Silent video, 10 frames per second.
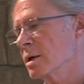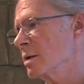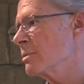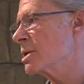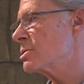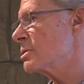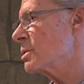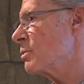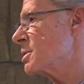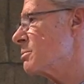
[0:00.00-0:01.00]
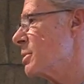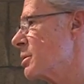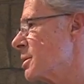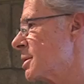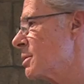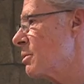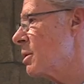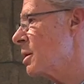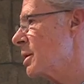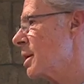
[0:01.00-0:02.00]
and make sure that it wasn't plugged into the
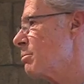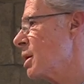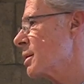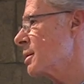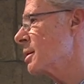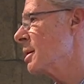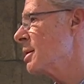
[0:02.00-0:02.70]
wall and unplug it.